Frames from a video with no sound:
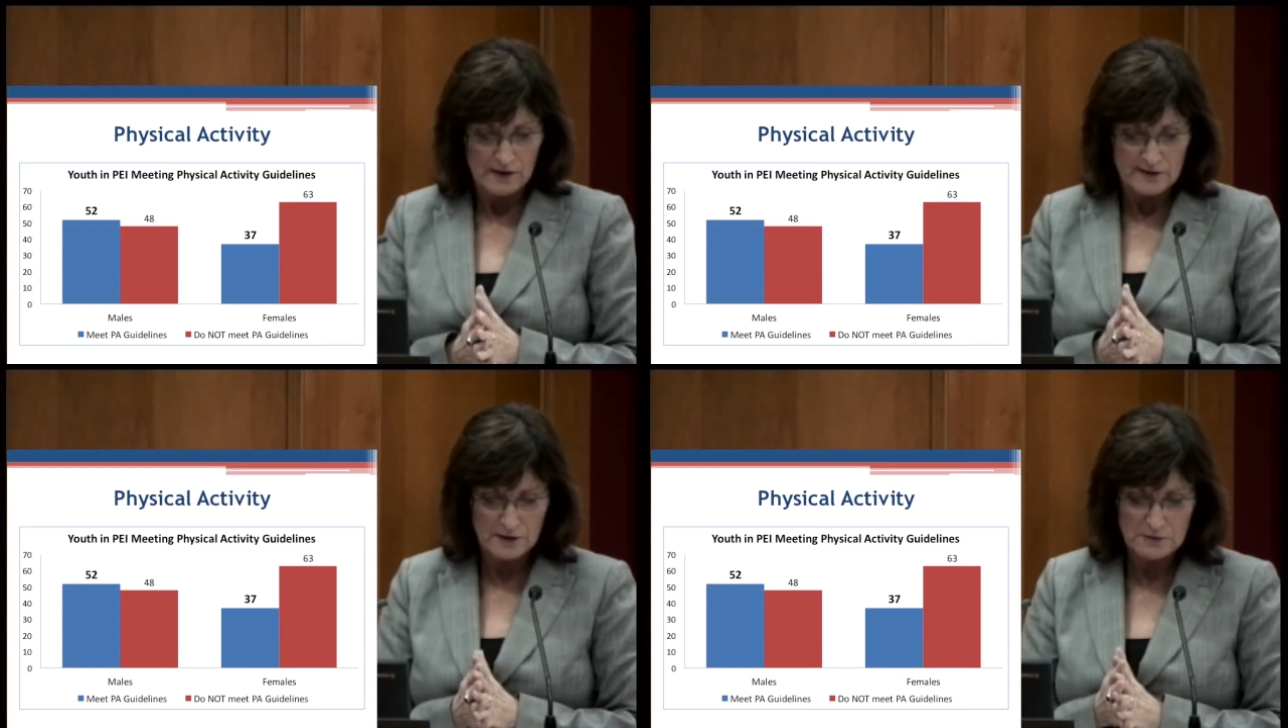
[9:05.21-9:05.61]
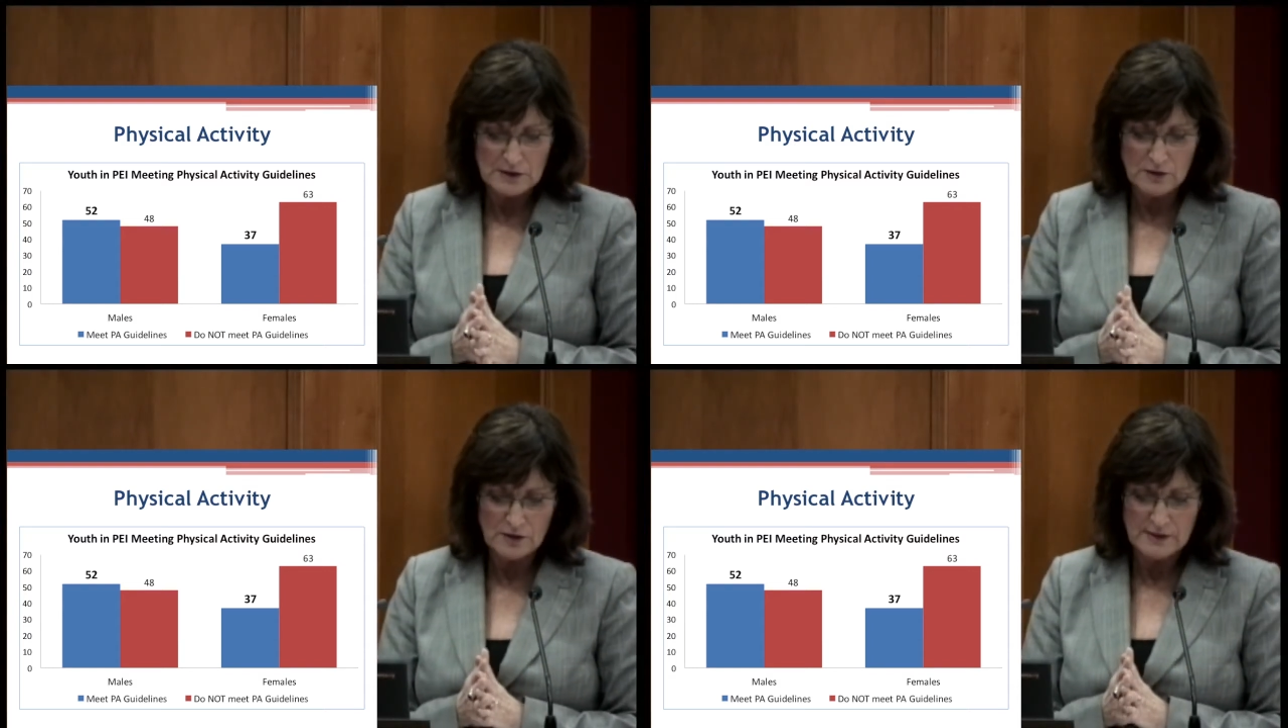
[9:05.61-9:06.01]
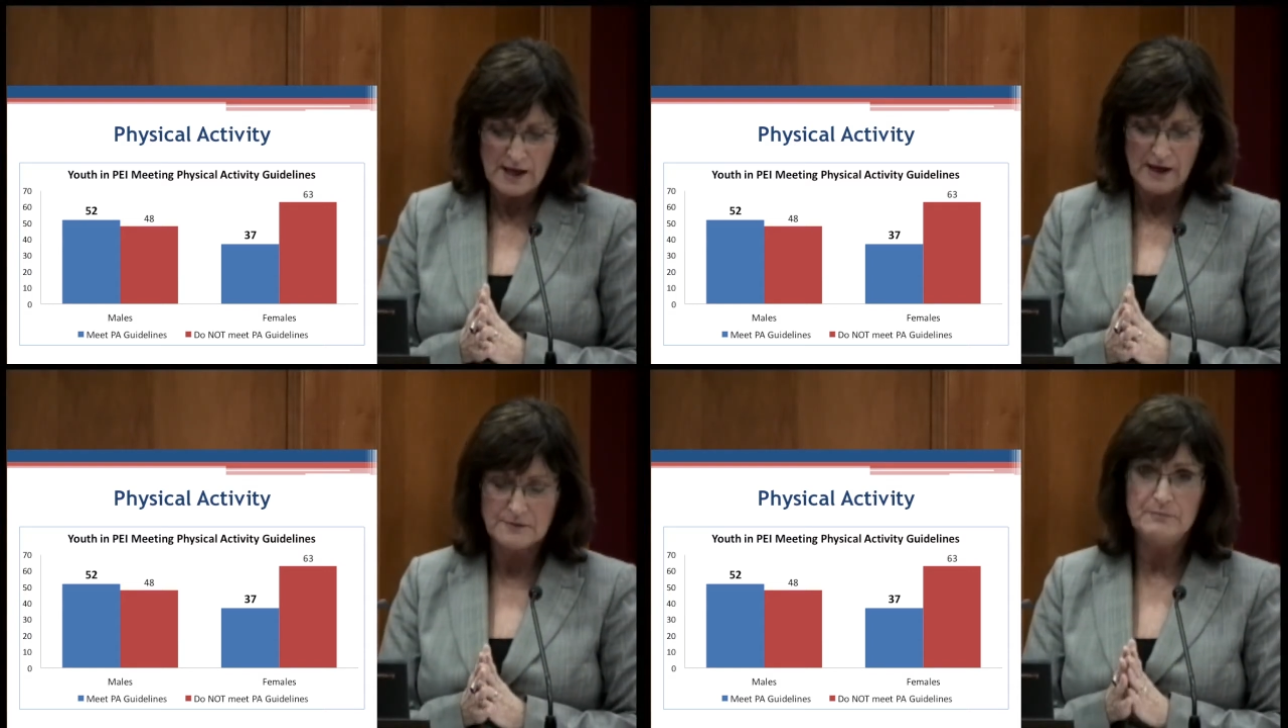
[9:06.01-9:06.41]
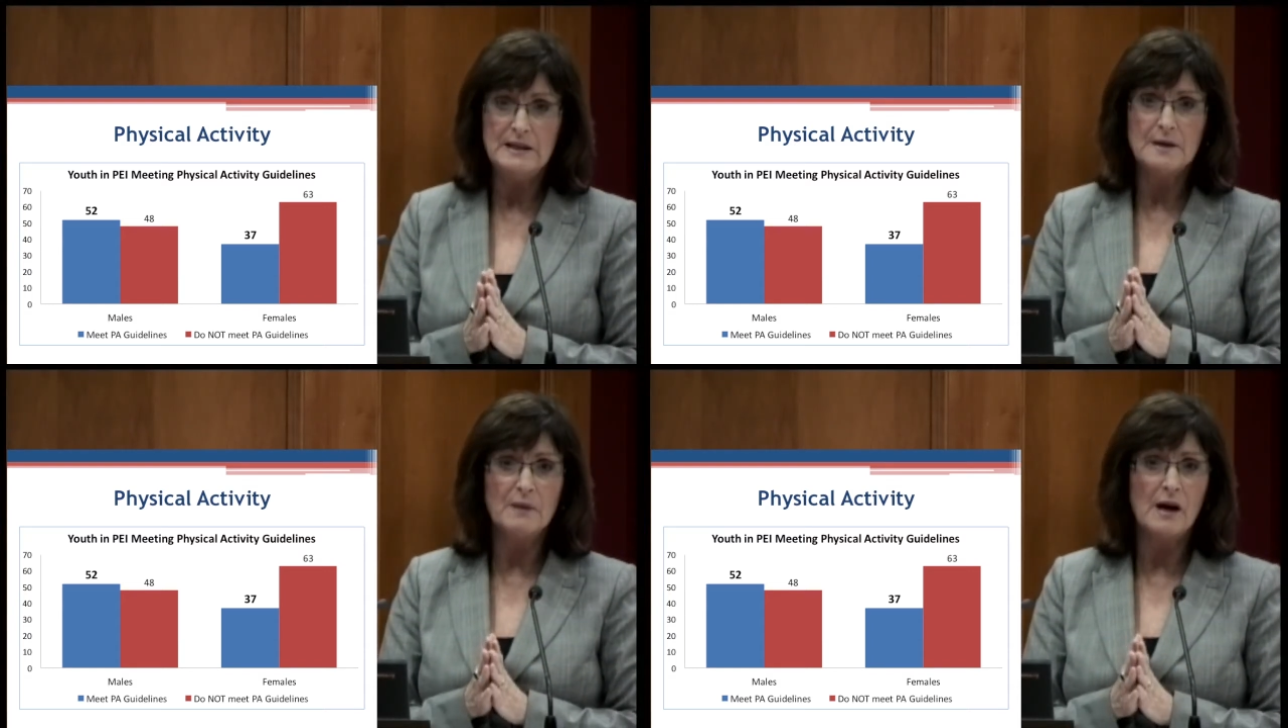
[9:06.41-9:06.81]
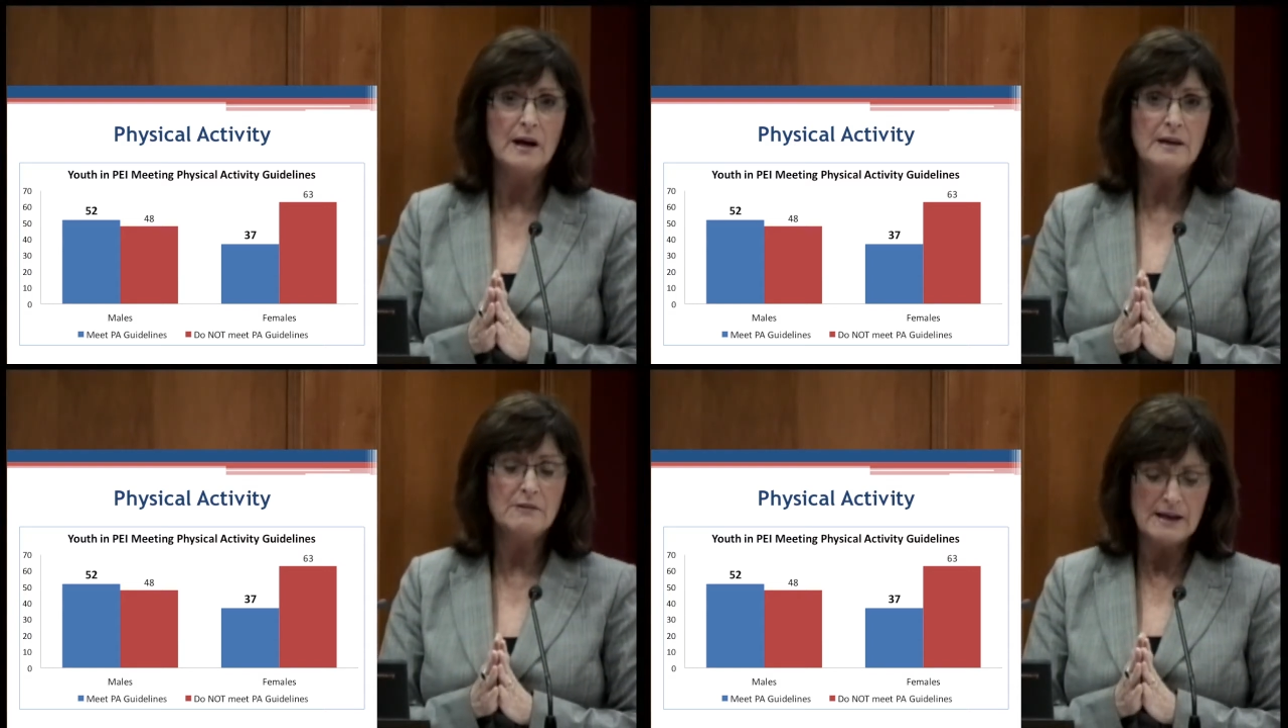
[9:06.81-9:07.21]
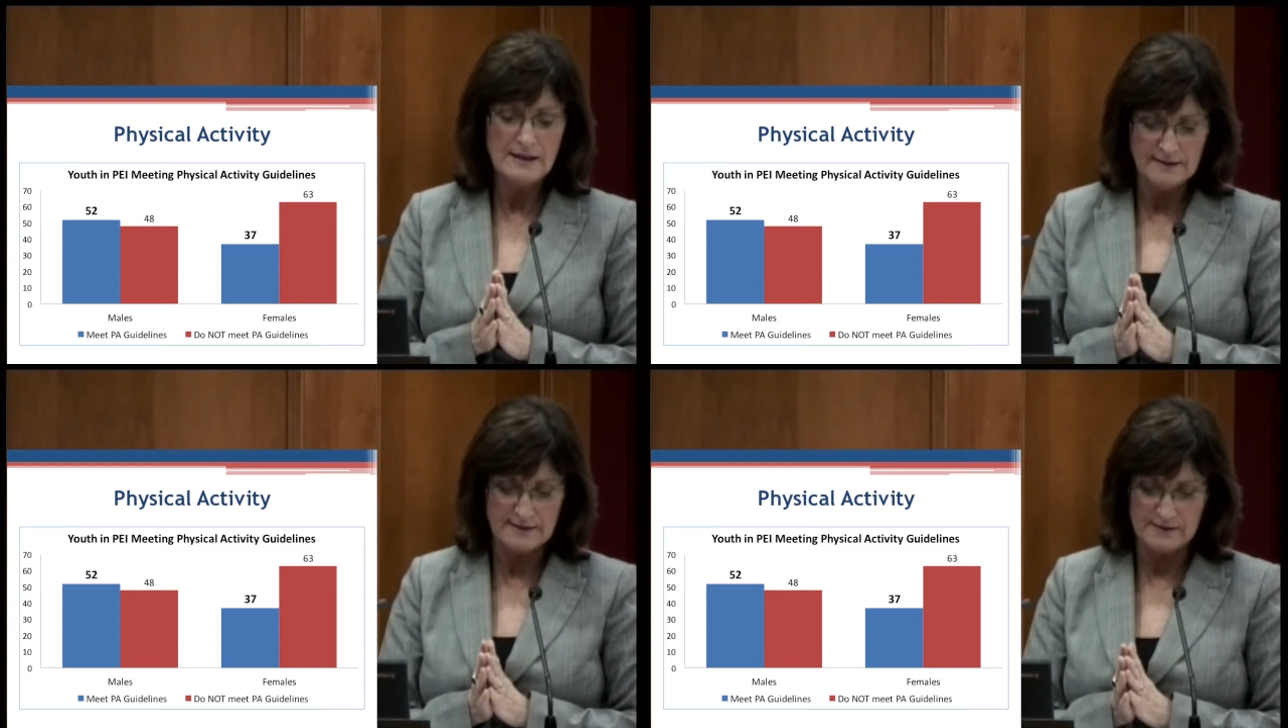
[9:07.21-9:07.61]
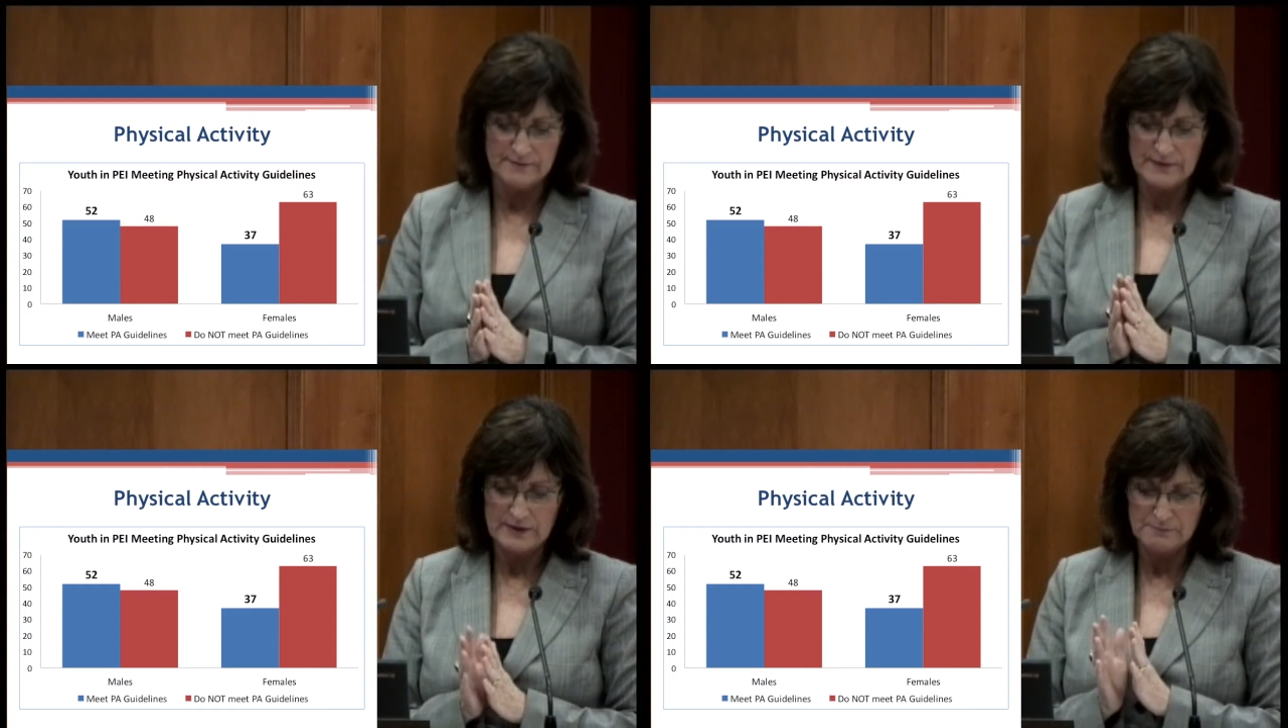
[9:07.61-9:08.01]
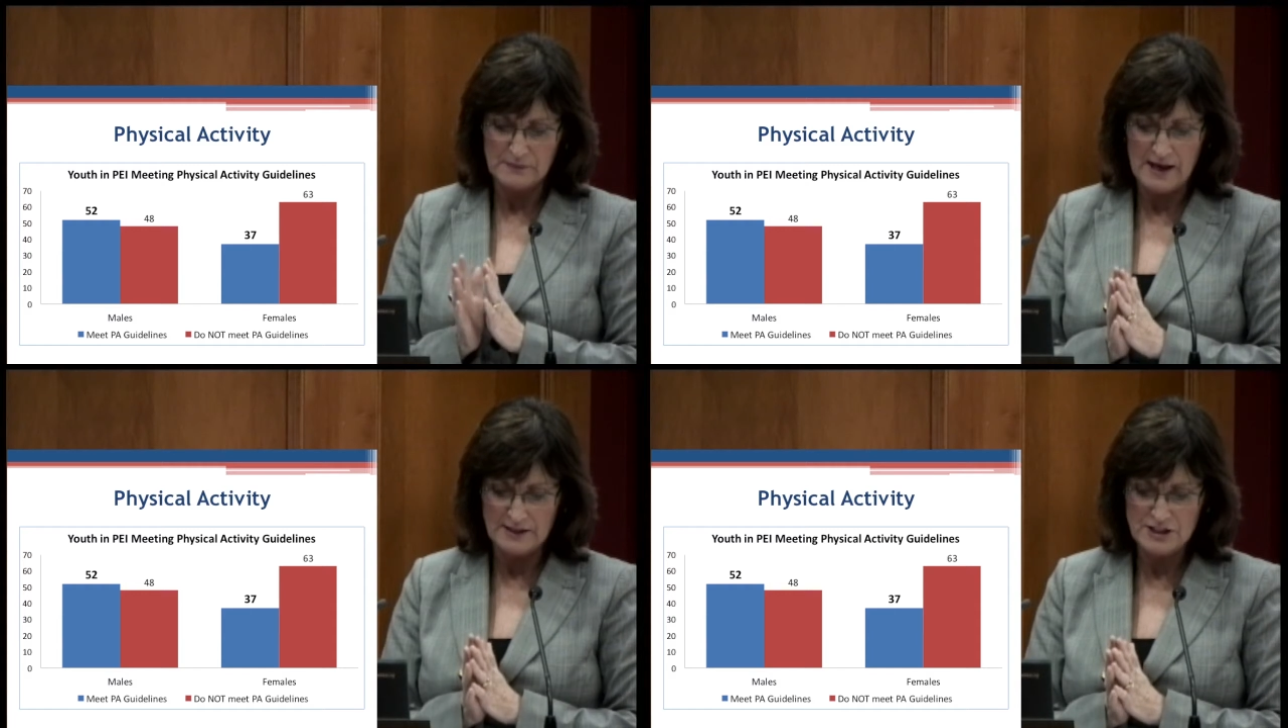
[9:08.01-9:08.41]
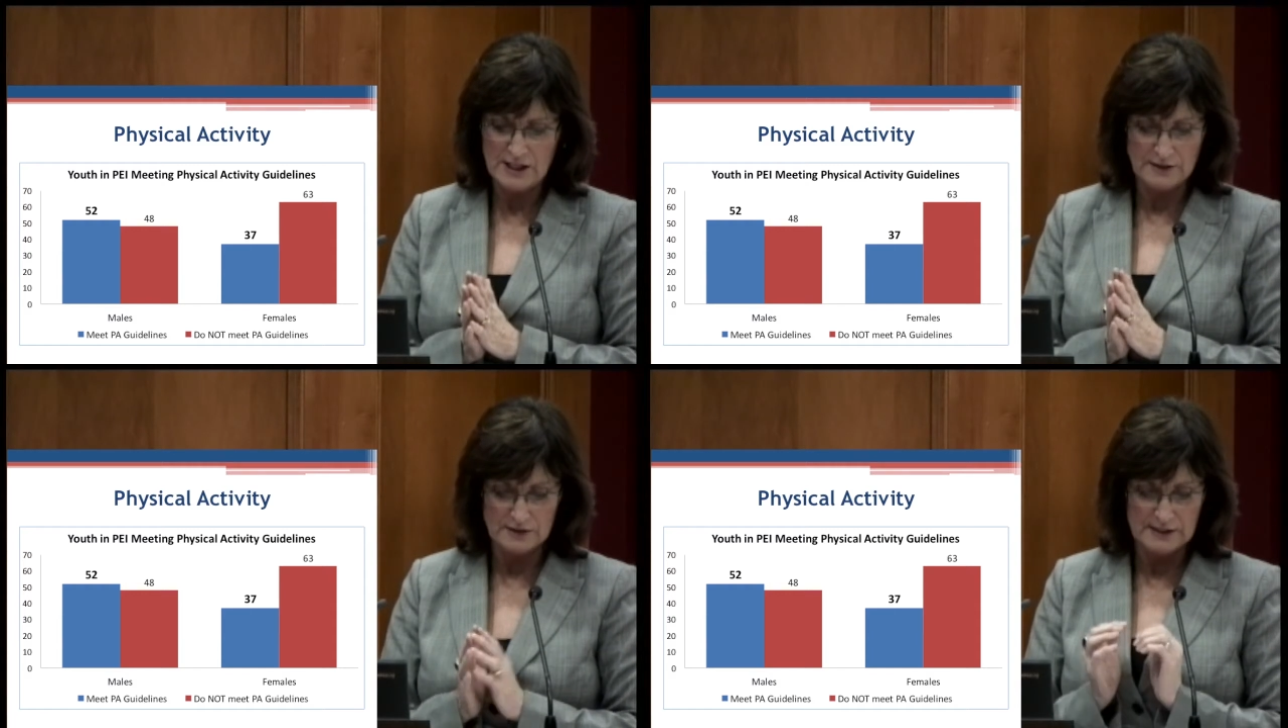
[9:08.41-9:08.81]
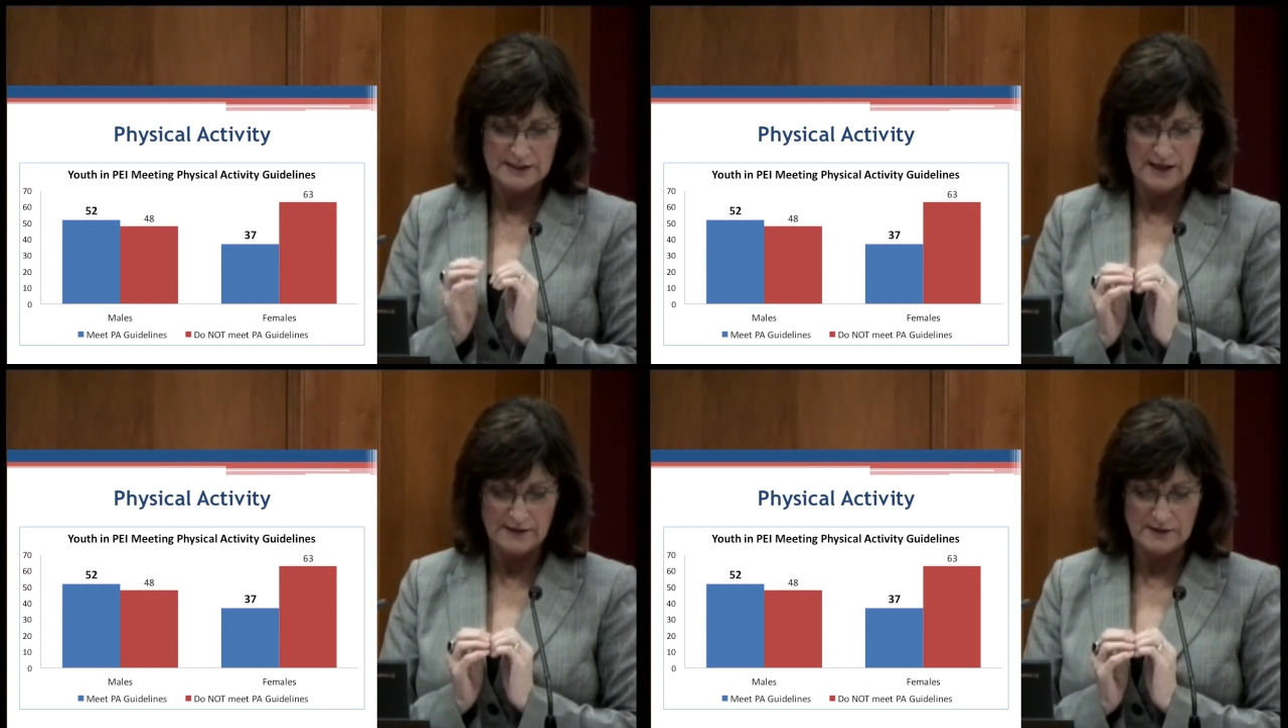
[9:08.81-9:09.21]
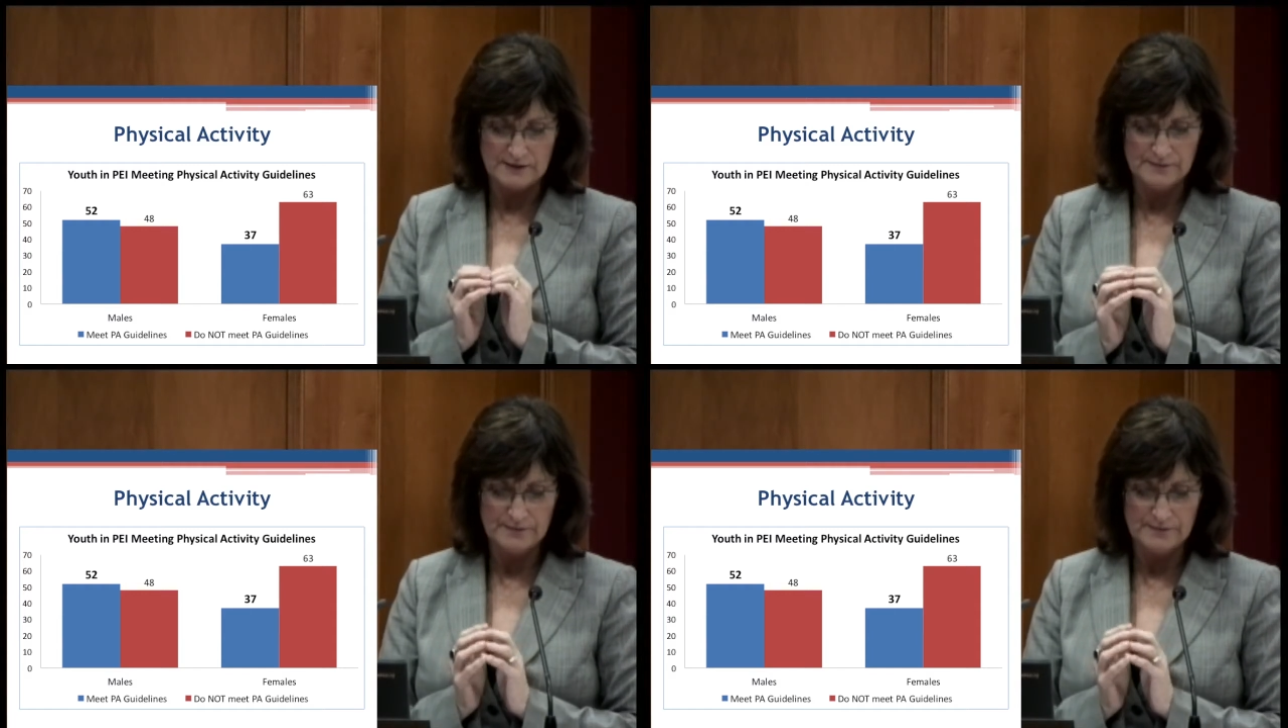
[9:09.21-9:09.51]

So we looked at BMI rates and gender together.